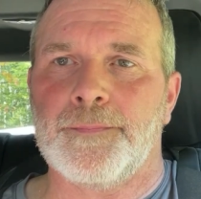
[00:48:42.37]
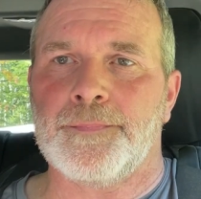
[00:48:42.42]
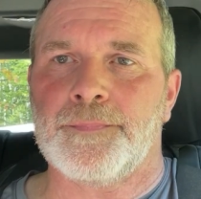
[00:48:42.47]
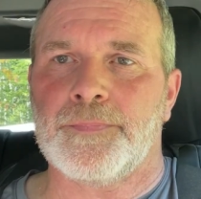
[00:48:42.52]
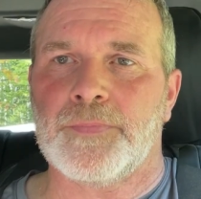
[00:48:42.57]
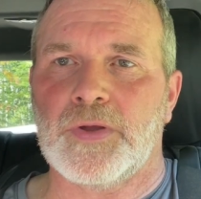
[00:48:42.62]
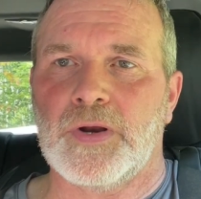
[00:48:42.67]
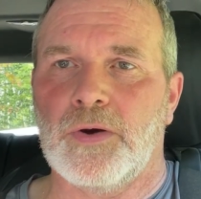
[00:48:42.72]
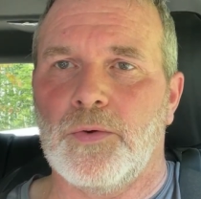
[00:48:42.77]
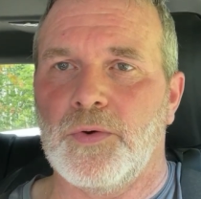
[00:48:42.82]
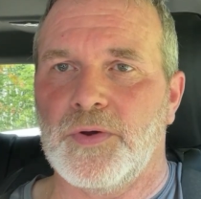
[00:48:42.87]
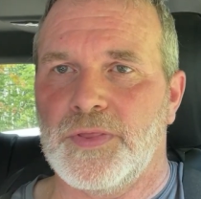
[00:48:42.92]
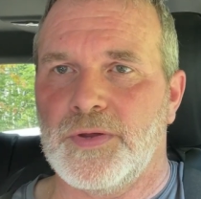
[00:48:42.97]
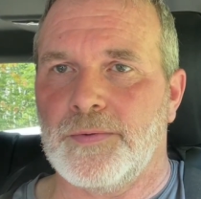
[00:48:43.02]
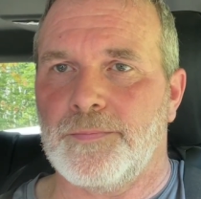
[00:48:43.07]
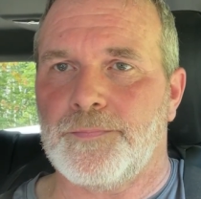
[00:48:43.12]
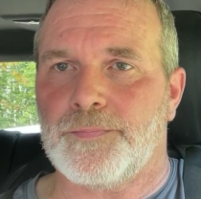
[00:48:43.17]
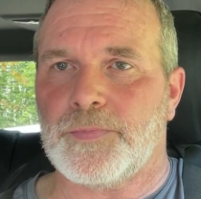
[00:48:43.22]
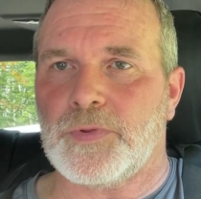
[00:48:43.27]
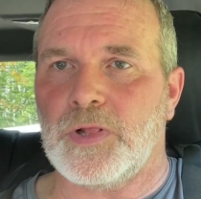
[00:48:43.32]
you know, where
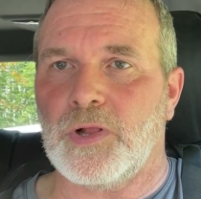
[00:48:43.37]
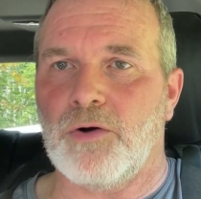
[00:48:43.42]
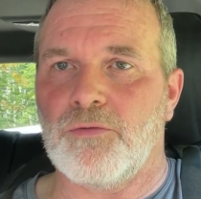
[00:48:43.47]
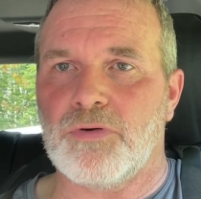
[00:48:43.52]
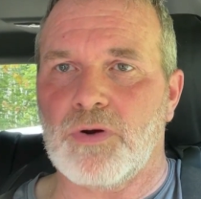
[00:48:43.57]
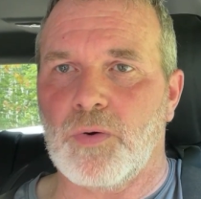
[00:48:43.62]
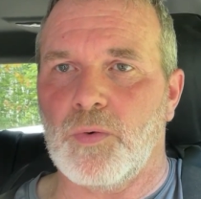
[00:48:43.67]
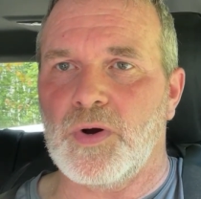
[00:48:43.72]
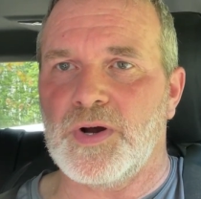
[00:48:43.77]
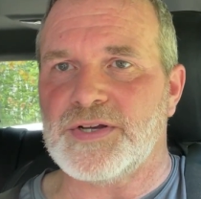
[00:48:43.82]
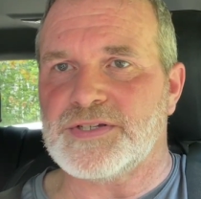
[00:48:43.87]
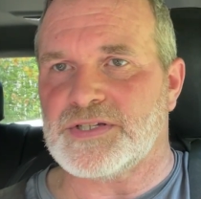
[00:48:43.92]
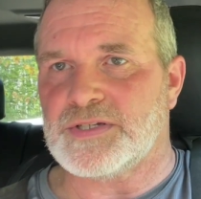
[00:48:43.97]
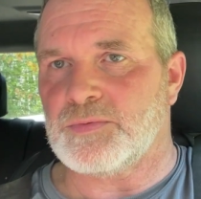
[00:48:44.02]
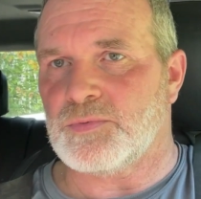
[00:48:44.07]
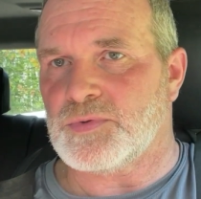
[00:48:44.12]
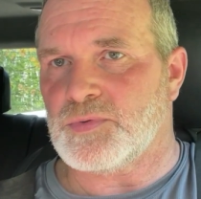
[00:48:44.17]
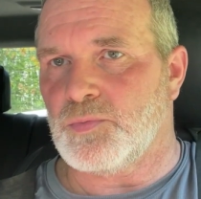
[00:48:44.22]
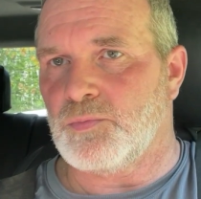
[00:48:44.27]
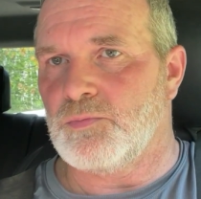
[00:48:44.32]
the clover was,
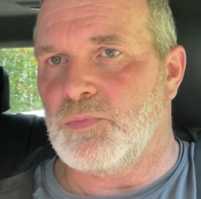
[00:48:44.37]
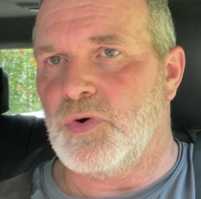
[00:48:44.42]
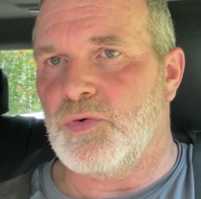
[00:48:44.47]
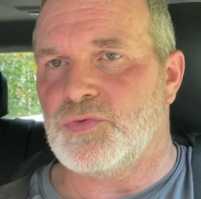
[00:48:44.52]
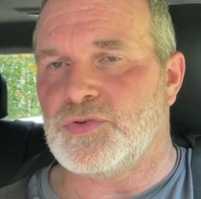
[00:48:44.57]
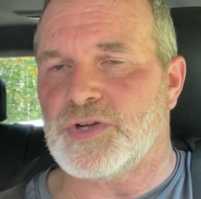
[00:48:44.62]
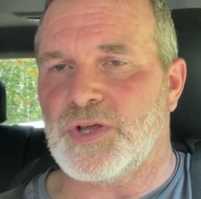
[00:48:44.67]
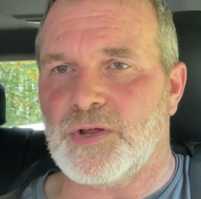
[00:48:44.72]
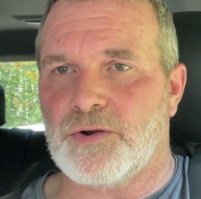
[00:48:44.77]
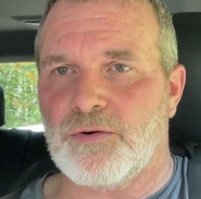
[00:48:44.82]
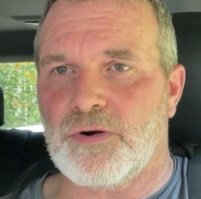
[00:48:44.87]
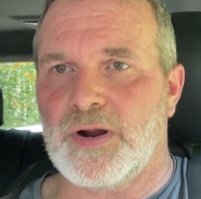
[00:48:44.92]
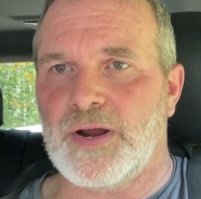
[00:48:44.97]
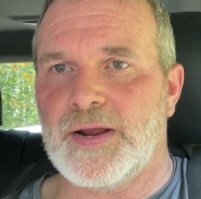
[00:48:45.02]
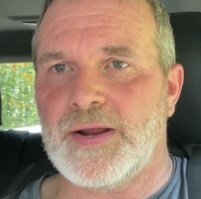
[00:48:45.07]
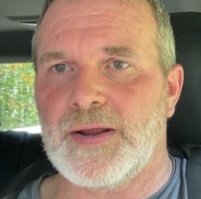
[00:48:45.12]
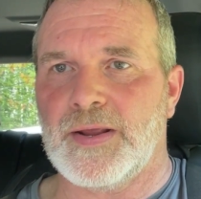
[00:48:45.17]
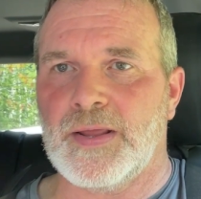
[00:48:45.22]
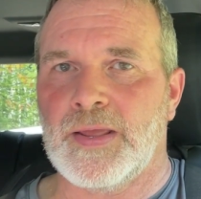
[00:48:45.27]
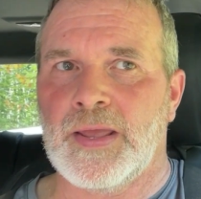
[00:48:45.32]
and moved to the
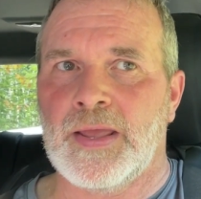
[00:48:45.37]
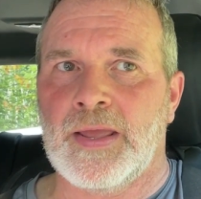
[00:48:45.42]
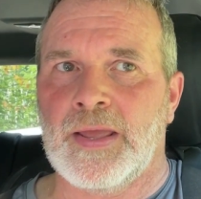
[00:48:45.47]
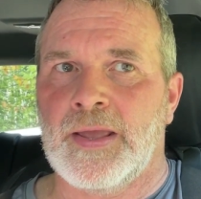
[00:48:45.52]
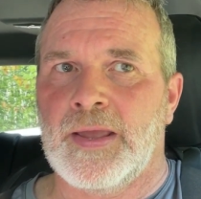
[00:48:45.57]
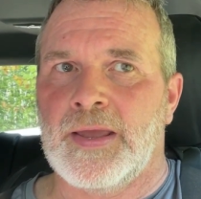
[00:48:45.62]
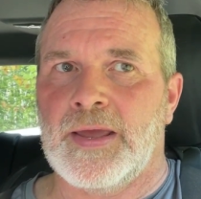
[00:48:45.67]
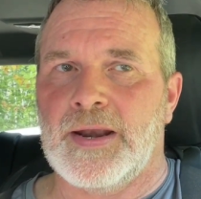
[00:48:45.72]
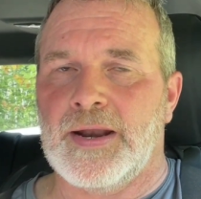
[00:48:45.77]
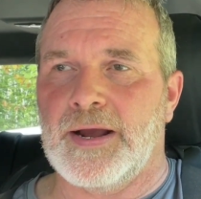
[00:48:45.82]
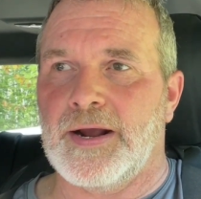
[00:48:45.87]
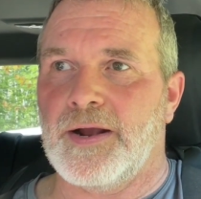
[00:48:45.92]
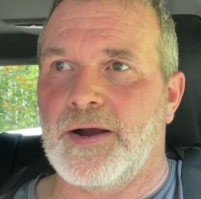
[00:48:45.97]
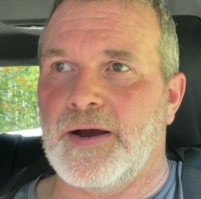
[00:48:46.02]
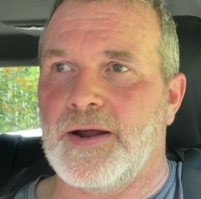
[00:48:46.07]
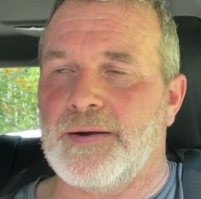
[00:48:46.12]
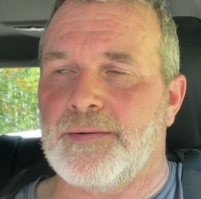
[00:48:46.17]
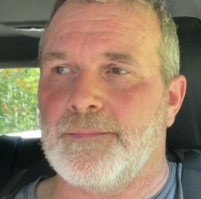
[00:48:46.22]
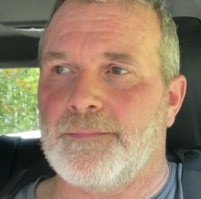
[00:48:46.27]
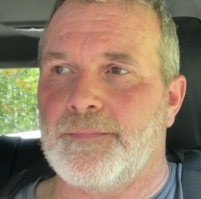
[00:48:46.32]
right. And I got